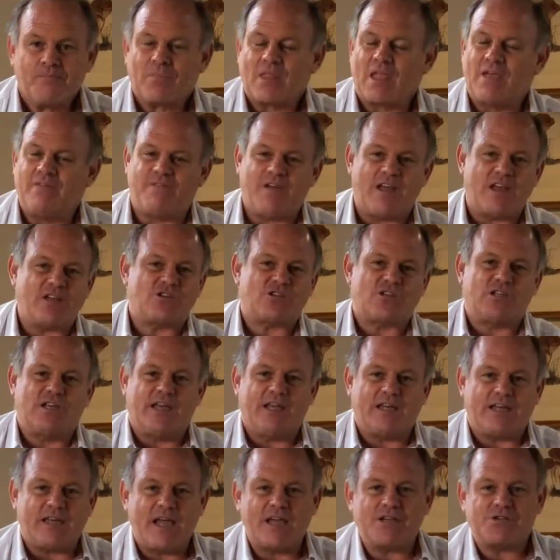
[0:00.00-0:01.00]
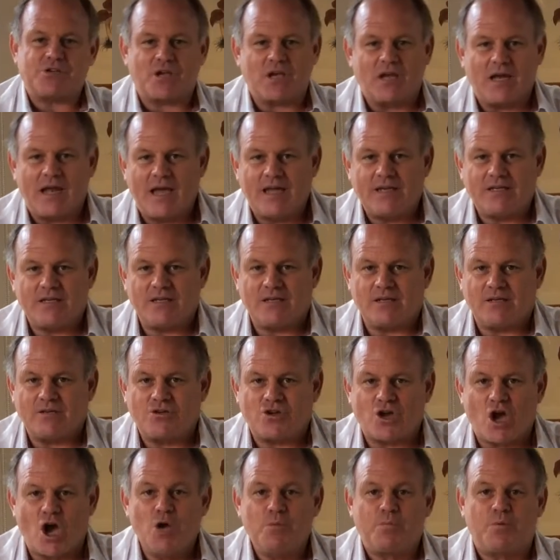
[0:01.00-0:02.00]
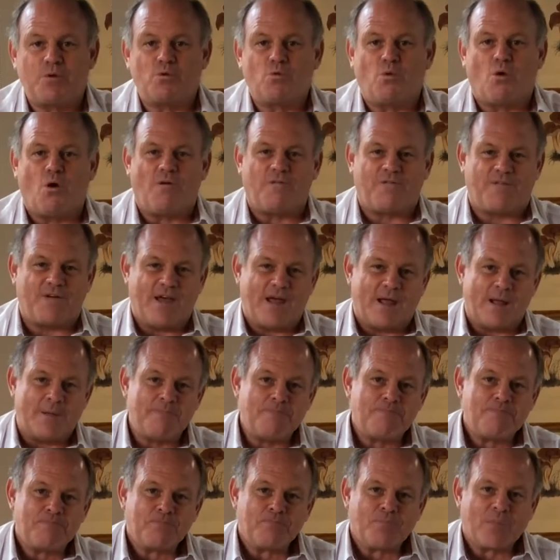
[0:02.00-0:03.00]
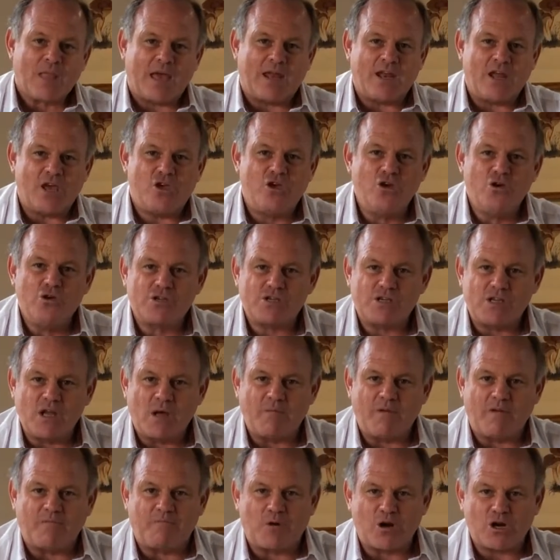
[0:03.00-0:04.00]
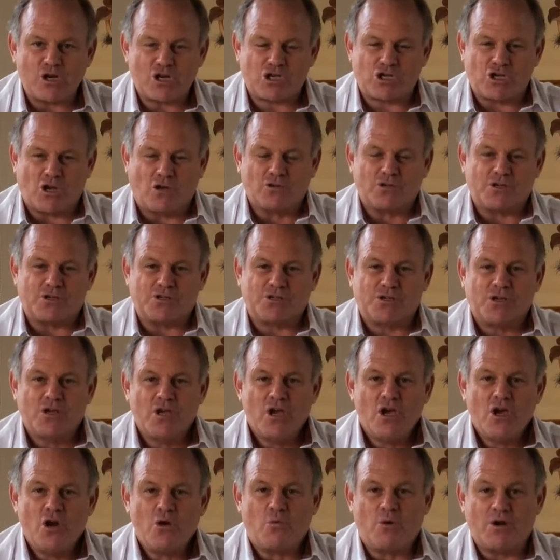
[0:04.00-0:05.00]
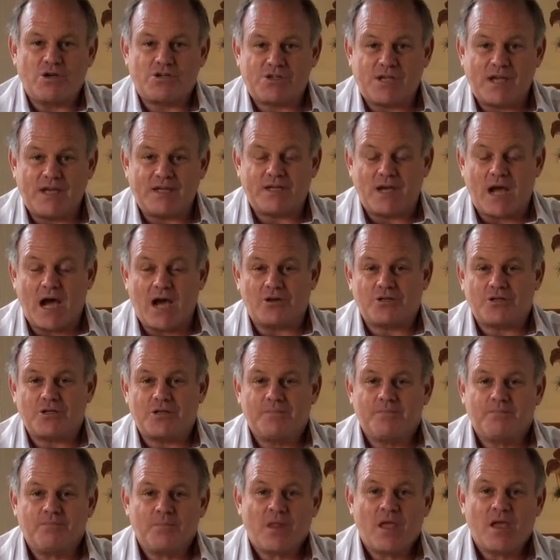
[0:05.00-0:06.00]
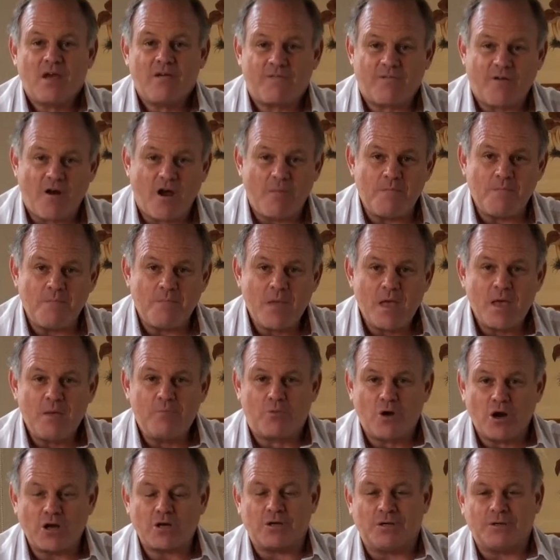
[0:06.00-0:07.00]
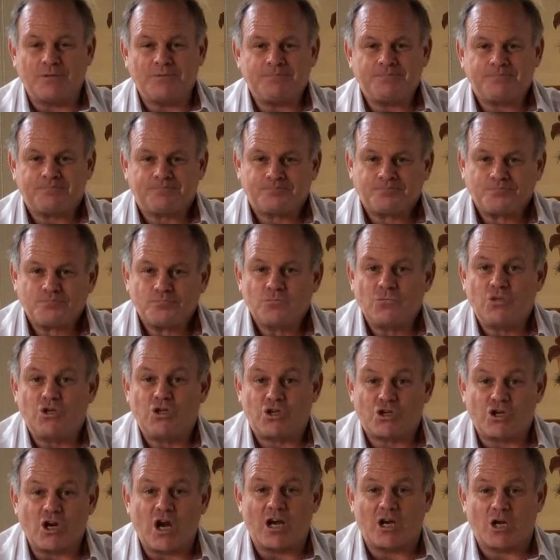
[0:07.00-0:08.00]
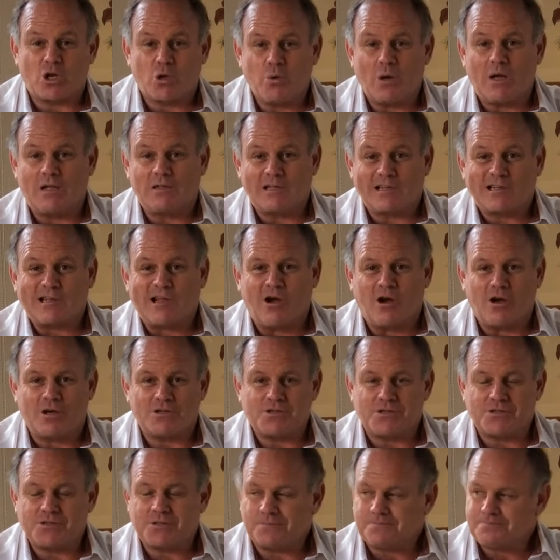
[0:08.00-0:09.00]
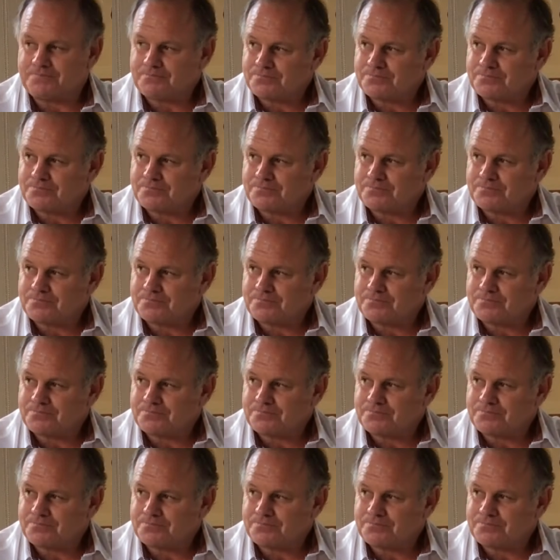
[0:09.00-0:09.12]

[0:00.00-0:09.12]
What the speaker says: Eventually it escalated into open warfare, and a huge number of British soldiers were sent out from Britain to try and quell the causes.